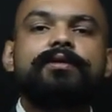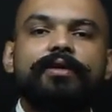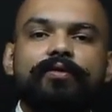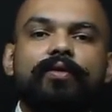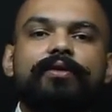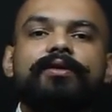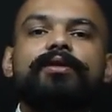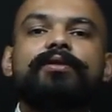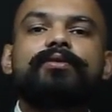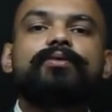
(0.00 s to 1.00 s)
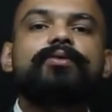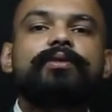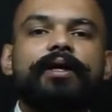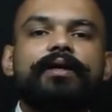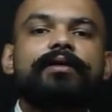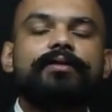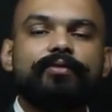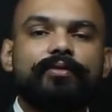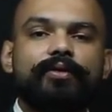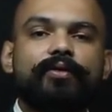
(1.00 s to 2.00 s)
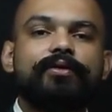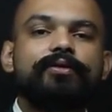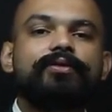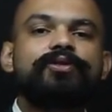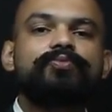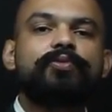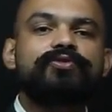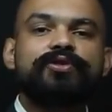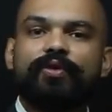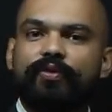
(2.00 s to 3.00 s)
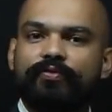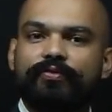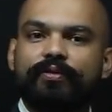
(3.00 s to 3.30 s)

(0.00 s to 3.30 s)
in order to in order to dispose it off.